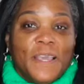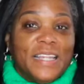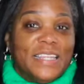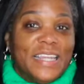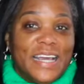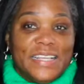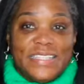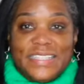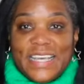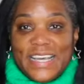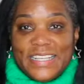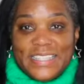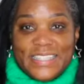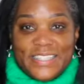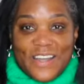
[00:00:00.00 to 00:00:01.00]
let's
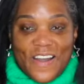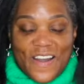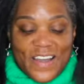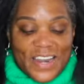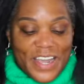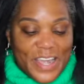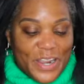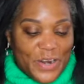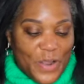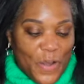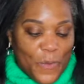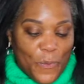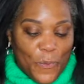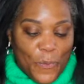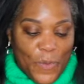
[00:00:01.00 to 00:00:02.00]
get started
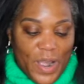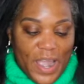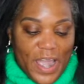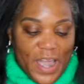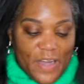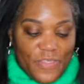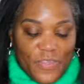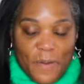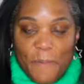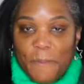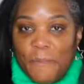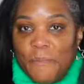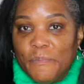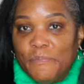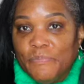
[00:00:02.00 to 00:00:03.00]
with
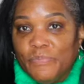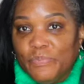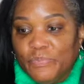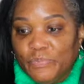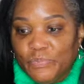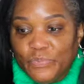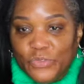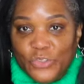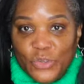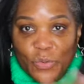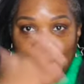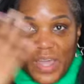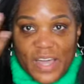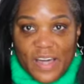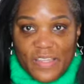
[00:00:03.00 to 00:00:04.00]

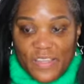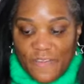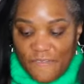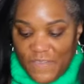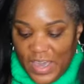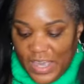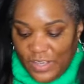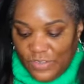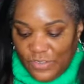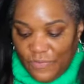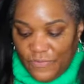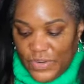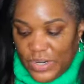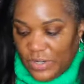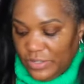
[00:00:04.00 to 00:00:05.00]
doing the face
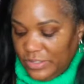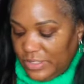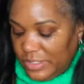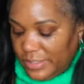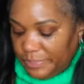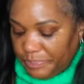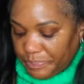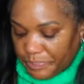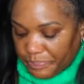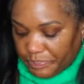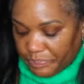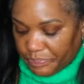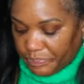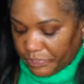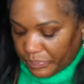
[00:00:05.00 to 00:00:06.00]
first.
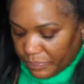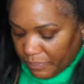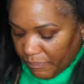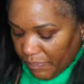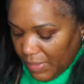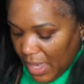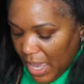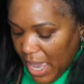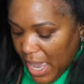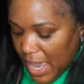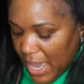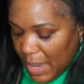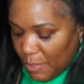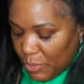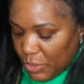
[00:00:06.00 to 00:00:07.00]
I
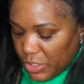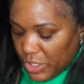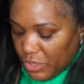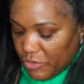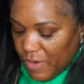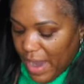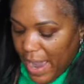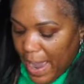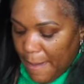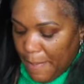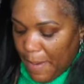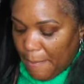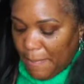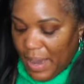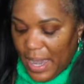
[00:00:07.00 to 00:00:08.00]
am going to grab
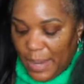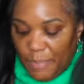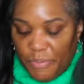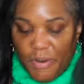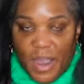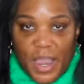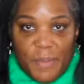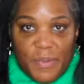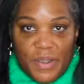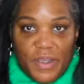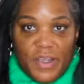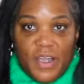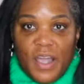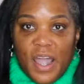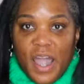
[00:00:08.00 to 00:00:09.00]
my
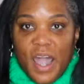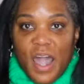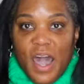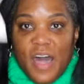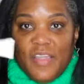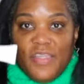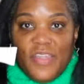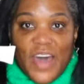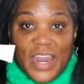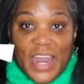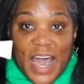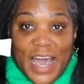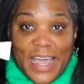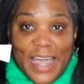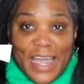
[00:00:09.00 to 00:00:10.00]
primer that
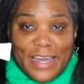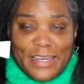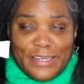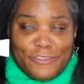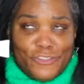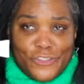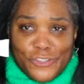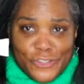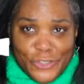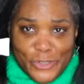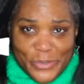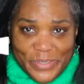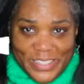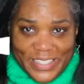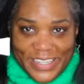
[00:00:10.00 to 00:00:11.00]
I
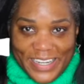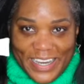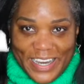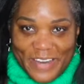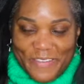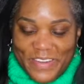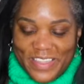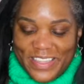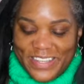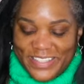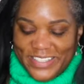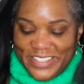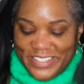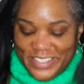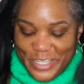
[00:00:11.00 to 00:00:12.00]
truly love.
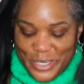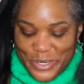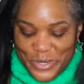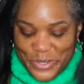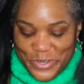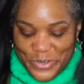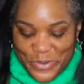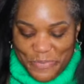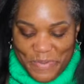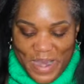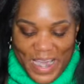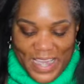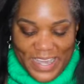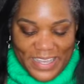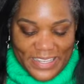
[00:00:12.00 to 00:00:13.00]
This is the new
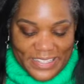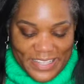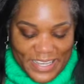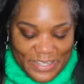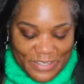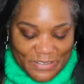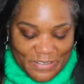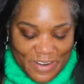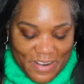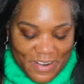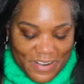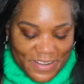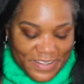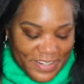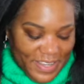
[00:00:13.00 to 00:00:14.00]
by E. Saint
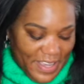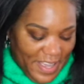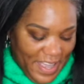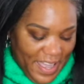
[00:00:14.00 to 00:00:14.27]
Laurent